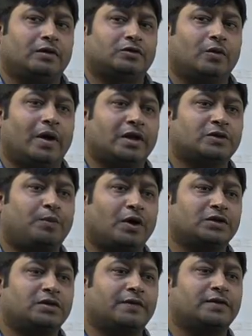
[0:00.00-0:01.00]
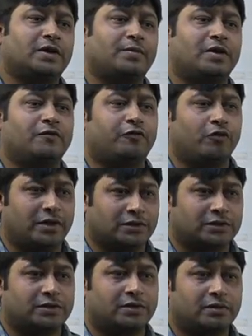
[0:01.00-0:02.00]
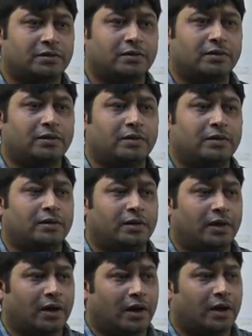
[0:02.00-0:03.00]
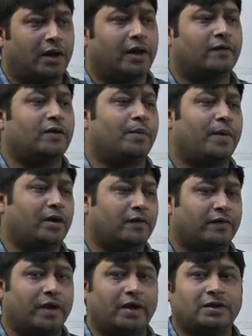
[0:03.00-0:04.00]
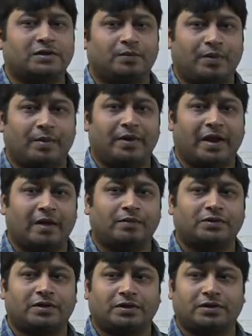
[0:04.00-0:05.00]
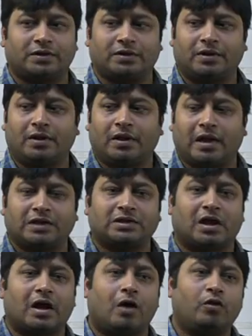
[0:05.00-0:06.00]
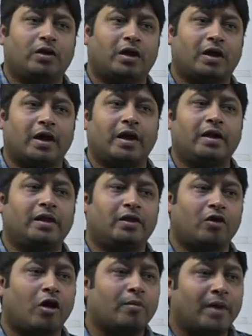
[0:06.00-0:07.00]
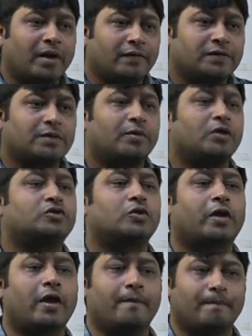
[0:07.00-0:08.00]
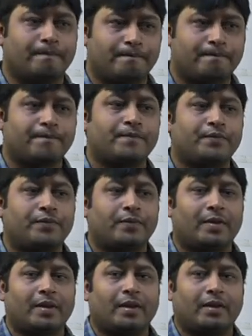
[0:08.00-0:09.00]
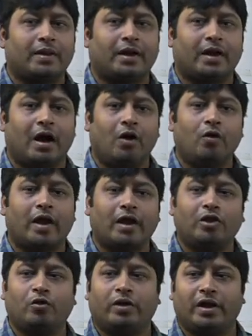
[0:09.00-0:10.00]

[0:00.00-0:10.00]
So whereas positivism influenced the early development of theories in public administration, as a counter current the normativism also came. That how can you